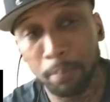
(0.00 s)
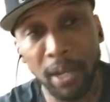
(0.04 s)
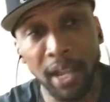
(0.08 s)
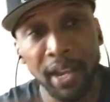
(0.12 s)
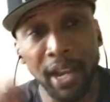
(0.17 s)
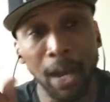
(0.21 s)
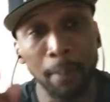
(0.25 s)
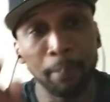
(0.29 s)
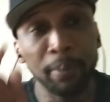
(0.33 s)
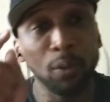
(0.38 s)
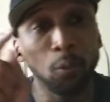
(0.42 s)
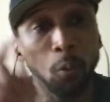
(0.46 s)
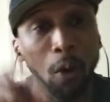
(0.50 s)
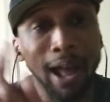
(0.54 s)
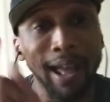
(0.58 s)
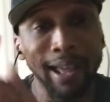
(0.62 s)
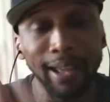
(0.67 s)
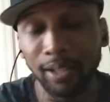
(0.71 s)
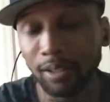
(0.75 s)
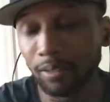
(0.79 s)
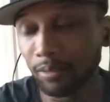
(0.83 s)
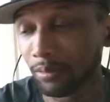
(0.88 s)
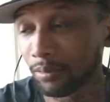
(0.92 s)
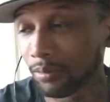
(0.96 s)
better not be
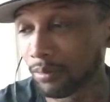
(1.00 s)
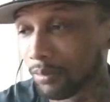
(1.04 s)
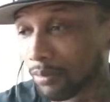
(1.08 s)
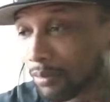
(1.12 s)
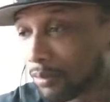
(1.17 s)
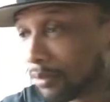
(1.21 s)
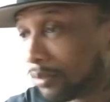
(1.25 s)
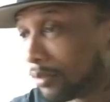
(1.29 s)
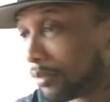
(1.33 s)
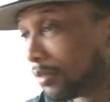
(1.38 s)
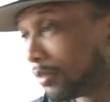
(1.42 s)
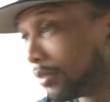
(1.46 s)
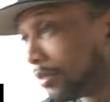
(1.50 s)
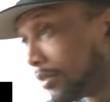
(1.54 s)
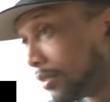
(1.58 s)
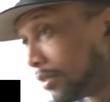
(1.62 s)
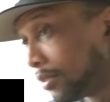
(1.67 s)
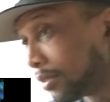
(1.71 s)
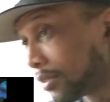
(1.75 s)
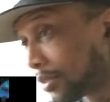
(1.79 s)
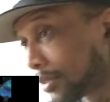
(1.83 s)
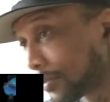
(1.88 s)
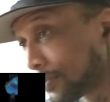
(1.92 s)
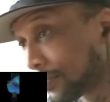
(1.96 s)
whack.
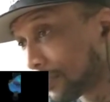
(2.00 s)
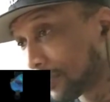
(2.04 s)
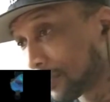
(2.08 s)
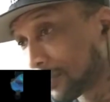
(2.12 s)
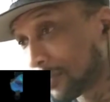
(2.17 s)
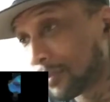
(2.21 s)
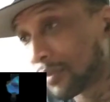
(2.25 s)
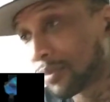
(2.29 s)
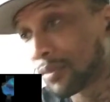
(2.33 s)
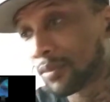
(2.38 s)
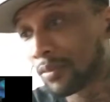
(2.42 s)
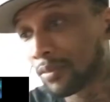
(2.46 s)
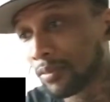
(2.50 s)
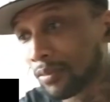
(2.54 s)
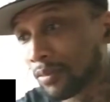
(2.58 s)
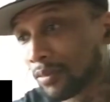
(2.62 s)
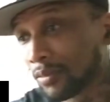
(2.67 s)
Voice.